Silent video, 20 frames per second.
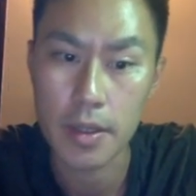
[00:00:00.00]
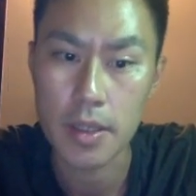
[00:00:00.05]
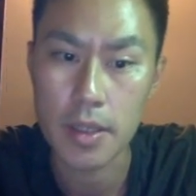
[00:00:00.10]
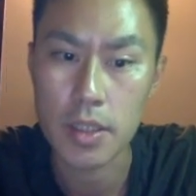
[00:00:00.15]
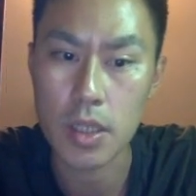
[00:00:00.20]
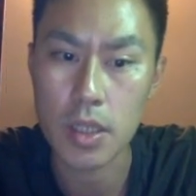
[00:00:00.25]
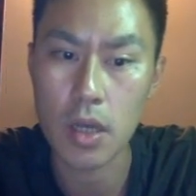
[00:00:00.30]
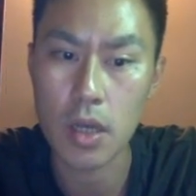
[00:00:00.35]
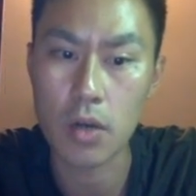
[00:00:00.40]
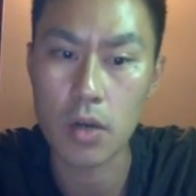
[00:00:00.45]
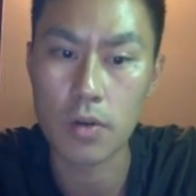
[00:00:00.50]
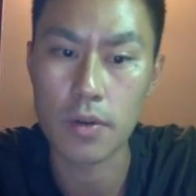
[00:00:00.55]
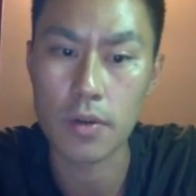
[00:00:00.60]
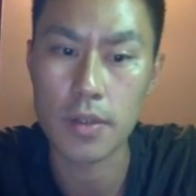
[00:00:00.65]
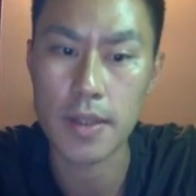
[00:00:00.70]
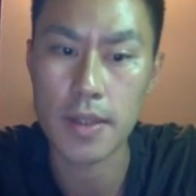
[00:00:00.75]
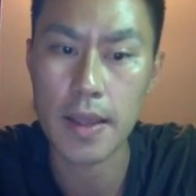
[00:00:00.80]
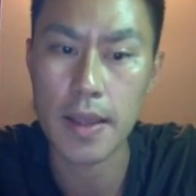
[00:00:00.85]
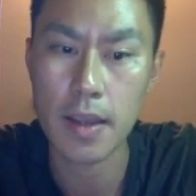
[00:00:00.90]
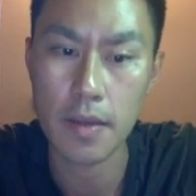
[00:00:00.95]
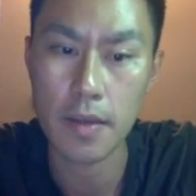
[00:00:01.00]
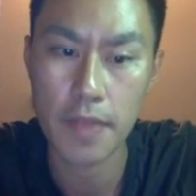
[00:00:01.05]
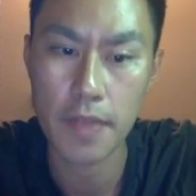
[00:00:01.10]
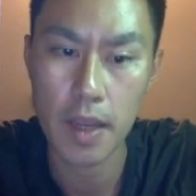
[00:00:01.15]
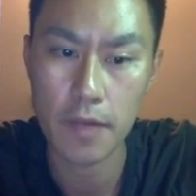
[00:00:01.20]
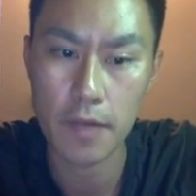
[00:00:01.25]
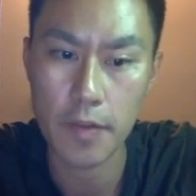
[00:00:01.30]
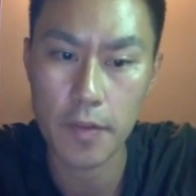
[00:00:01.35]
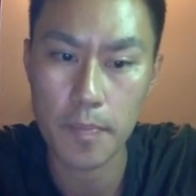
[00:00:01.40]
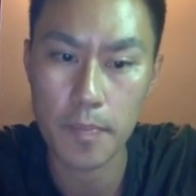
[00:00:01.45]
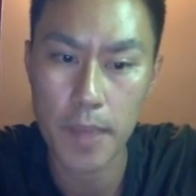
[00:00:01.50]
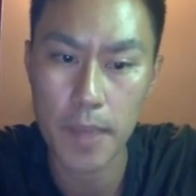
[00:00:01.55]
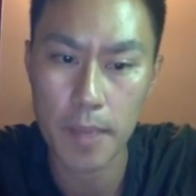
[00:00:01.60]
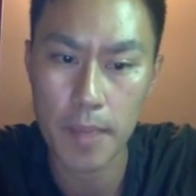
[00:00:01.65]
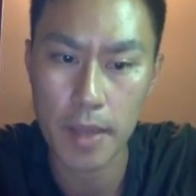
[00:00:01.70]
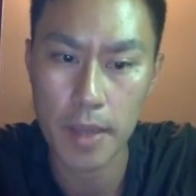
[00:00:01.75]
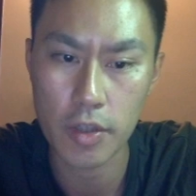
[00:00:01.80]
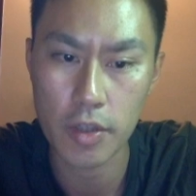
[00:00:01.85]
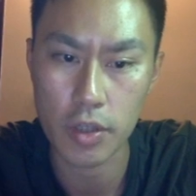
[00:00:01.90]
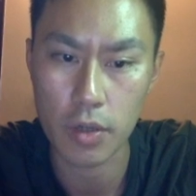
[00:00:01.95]
So think of the big
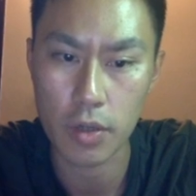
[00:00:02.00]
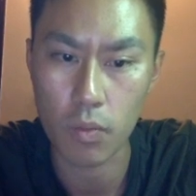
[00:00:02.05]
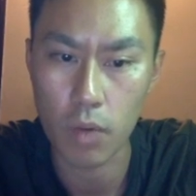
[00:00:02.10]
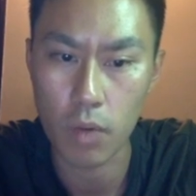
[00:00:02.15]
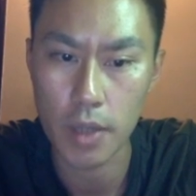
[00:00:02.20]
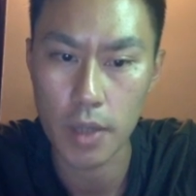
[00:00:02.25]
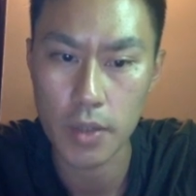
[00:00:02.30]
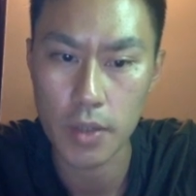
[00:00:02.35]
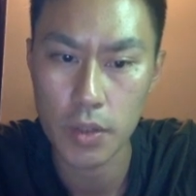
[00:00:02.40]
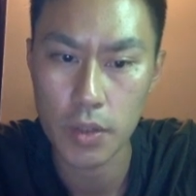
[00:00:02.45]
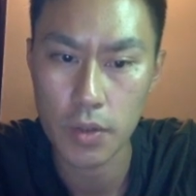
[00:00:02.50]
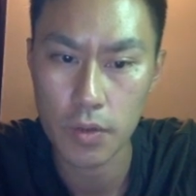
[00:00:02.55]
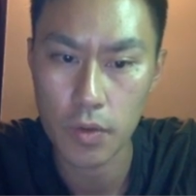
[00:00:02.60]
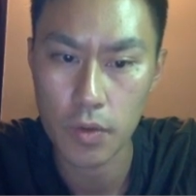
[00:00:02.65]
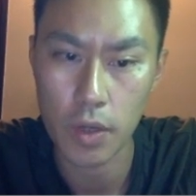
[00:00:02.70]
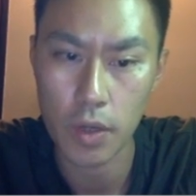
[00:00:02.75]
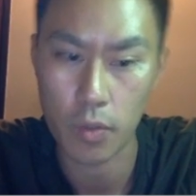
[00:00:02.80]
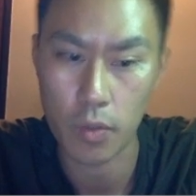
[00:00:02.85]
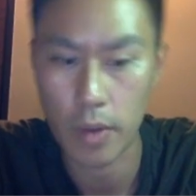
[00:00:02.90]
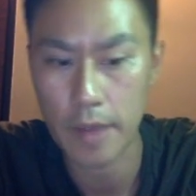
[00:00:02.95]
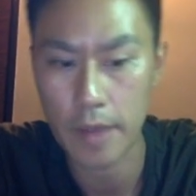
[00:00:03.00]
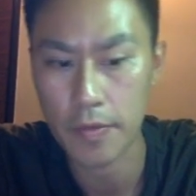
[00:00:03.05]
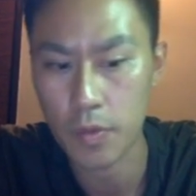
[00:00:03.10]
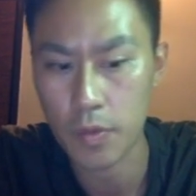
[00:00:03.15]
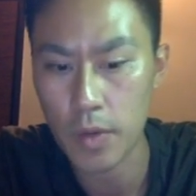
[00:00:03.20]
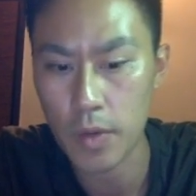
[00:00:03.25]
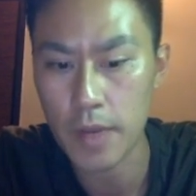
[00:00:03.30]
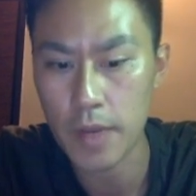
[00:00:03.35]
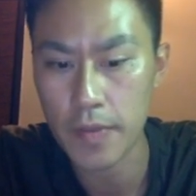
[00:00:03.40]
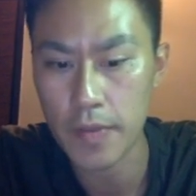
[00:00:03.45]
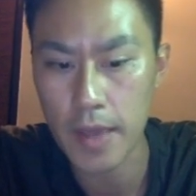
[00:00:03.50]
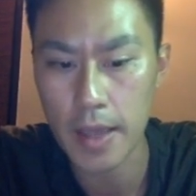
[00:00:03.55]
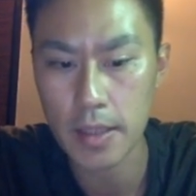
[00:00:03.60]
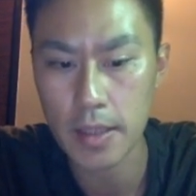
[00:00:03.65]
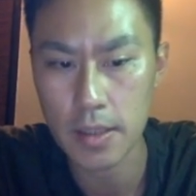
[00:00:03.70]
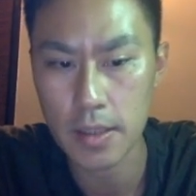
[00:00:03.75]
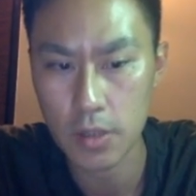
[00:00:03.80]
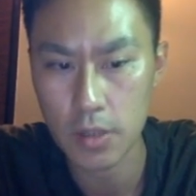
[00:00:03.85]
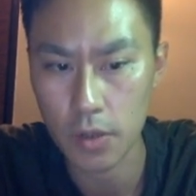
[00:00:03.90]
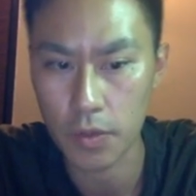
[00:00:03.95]
picture, 1, 2, 3. We have 3
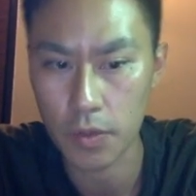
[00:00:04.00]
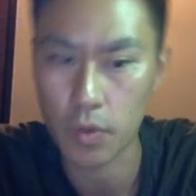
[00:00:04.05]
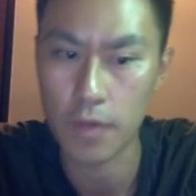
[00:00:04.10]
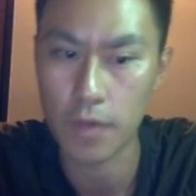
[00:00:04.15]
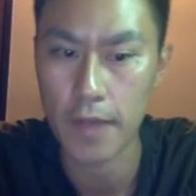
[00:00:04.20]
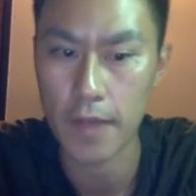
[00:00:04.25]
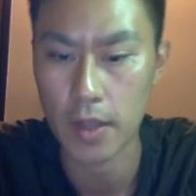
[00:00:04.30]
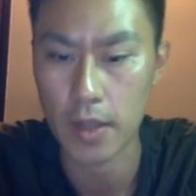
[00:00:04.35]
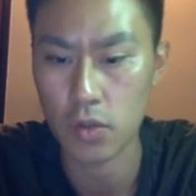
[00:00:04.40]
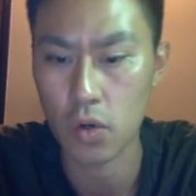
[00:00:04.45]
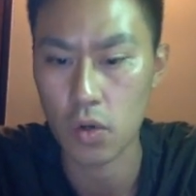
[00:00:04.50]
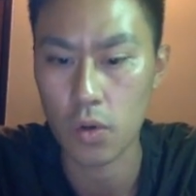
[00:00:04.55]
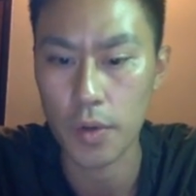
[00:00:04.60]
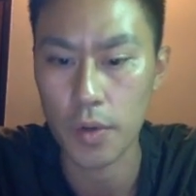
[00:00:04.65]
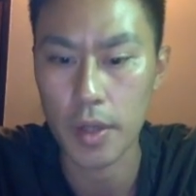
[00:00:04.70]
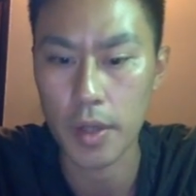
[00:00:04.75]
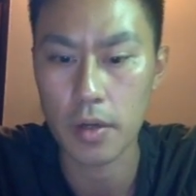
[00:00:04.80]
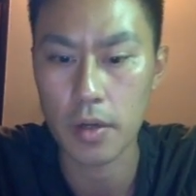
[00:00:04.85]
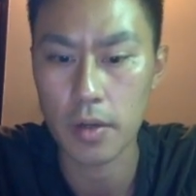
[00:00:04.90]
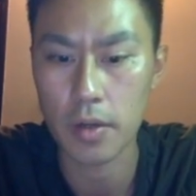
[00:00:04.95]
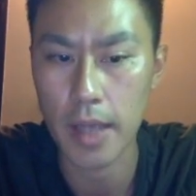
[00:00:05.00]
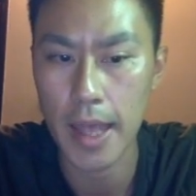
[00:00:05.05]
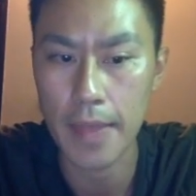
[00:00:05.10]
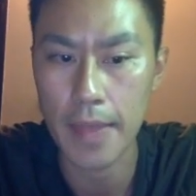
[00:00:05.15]
things, so 3 factorial.